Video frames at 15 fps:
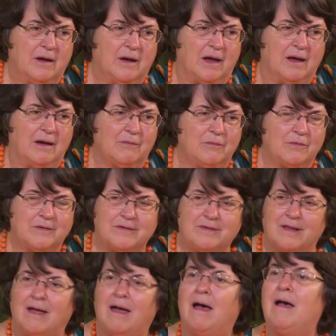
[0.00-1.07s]
we're in
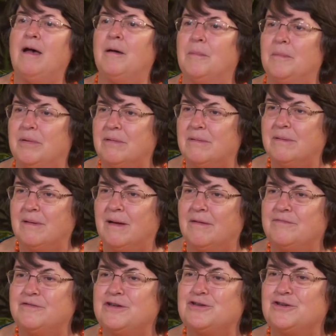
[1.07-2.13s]
the hub
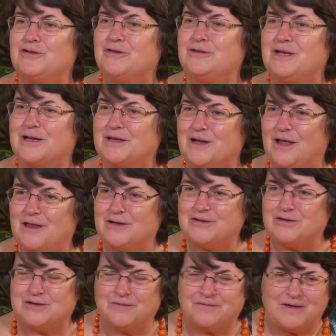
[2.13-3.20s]
of digital
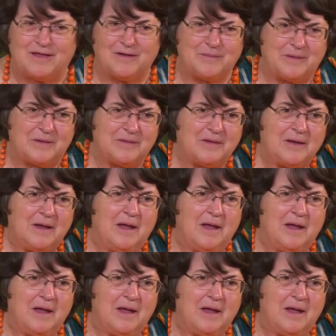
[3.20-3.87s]
technology development.